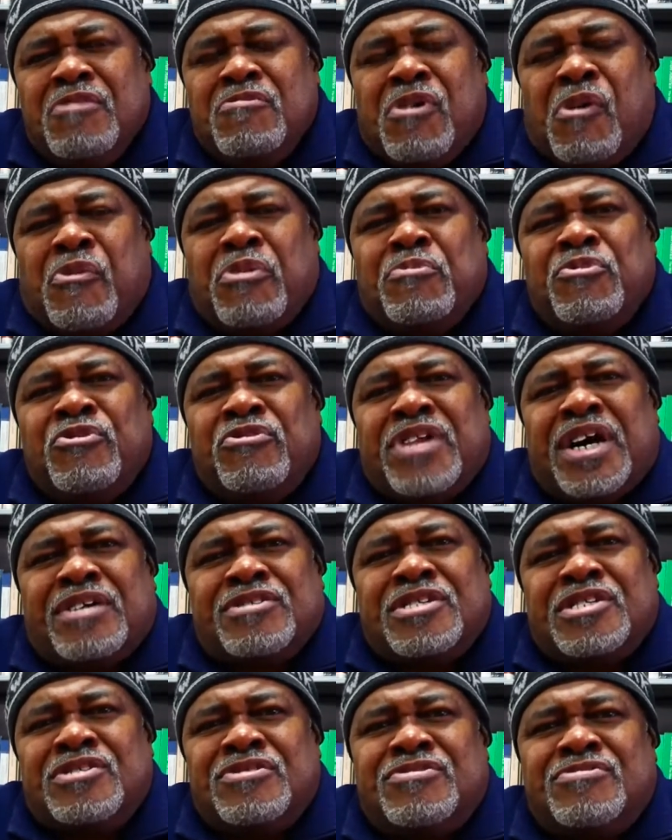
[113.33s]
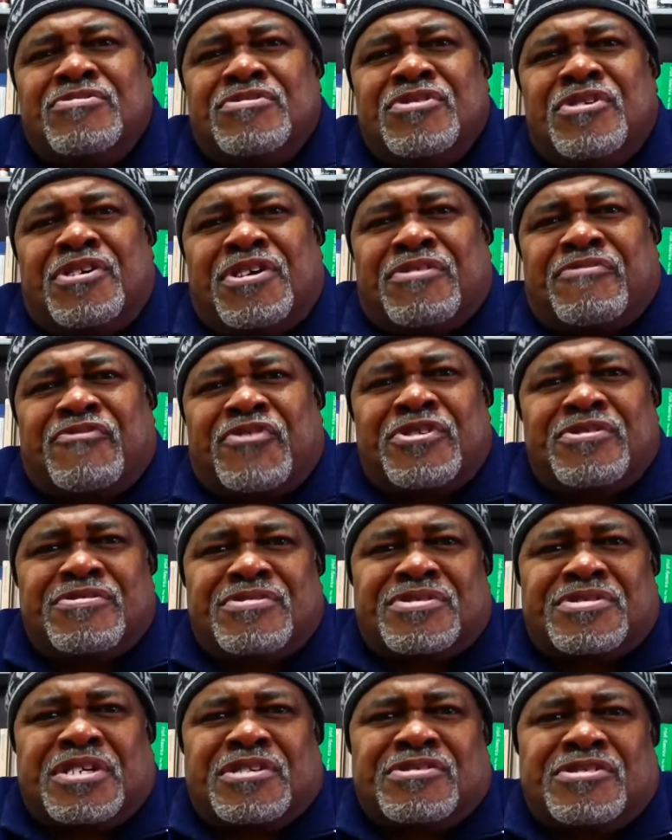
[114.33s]
But well, we moved out to East New York
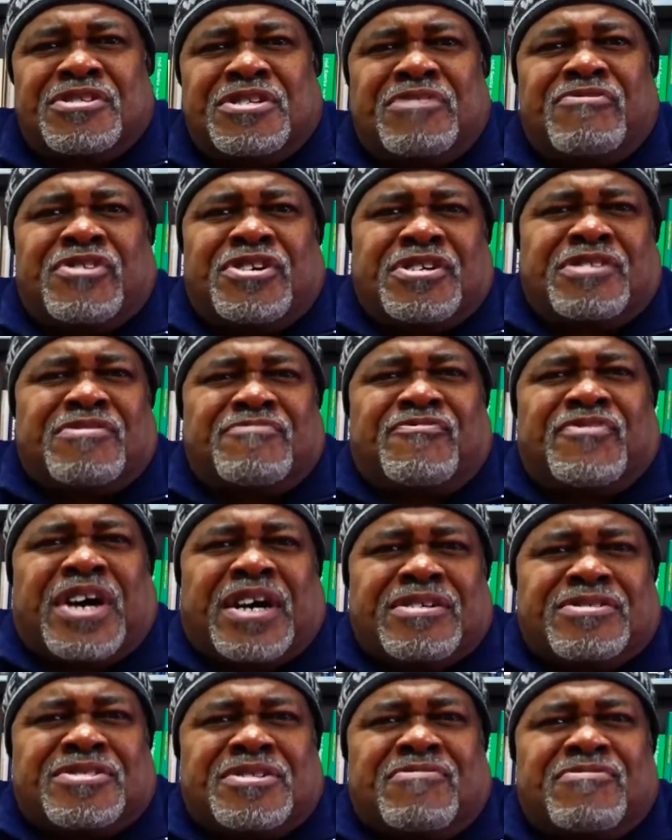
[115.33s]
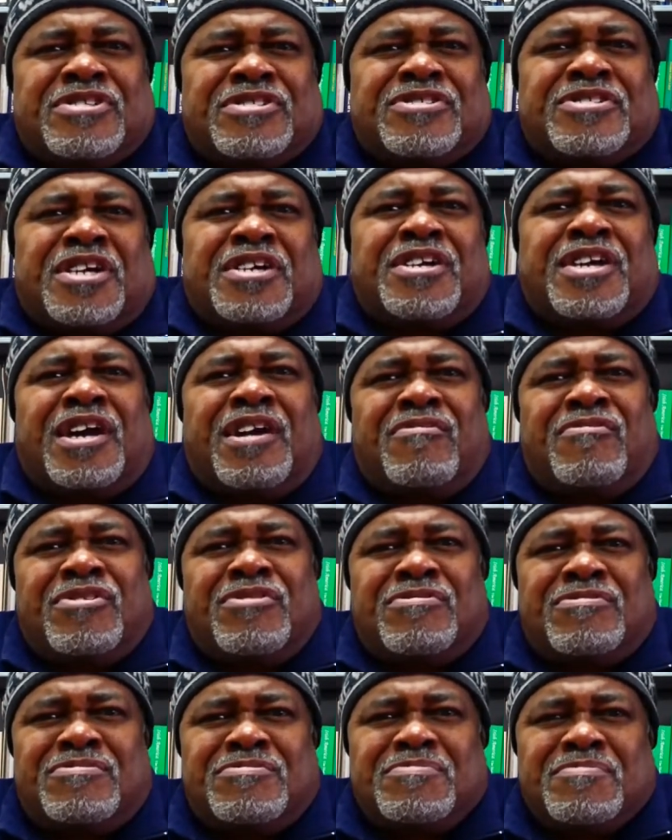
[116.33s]
first. I used to live on 570 Schenck
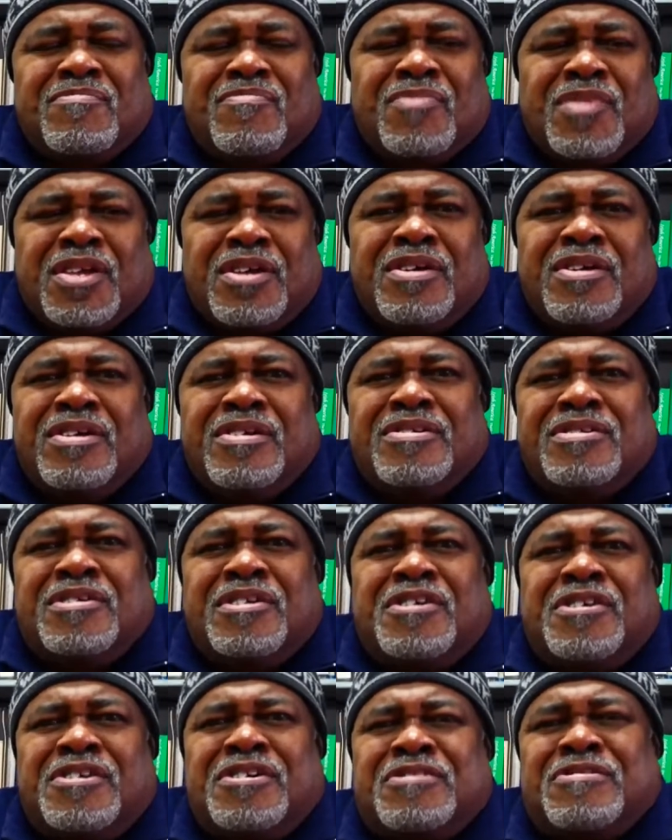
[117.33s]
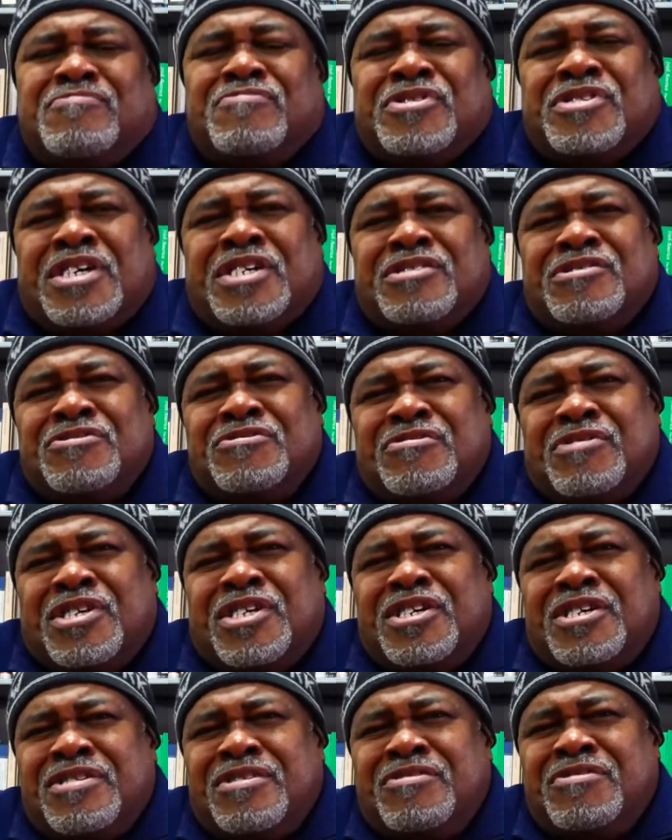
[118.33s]
Avenue. Wow. Yeah, but as a little
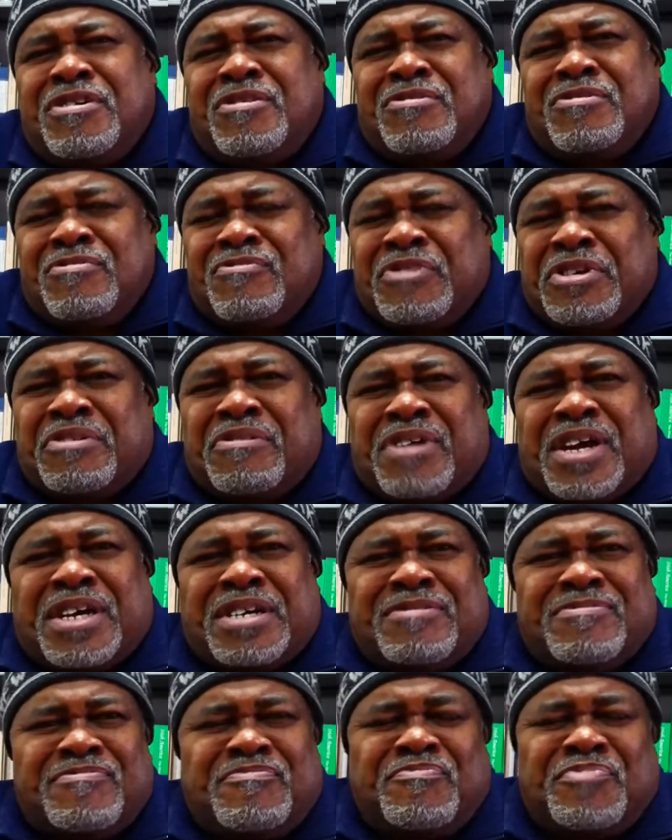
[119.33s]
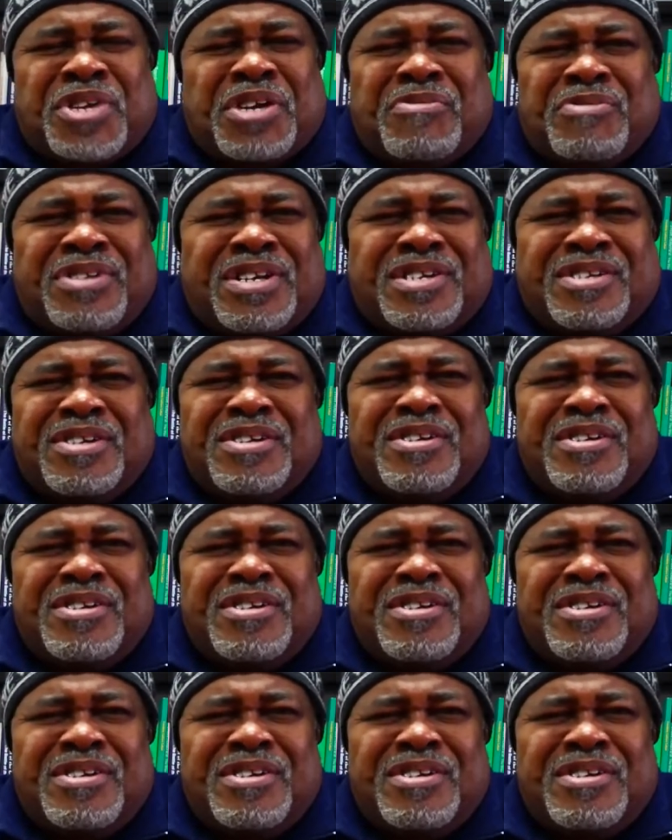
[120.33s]
kid, you know, we went around and played with.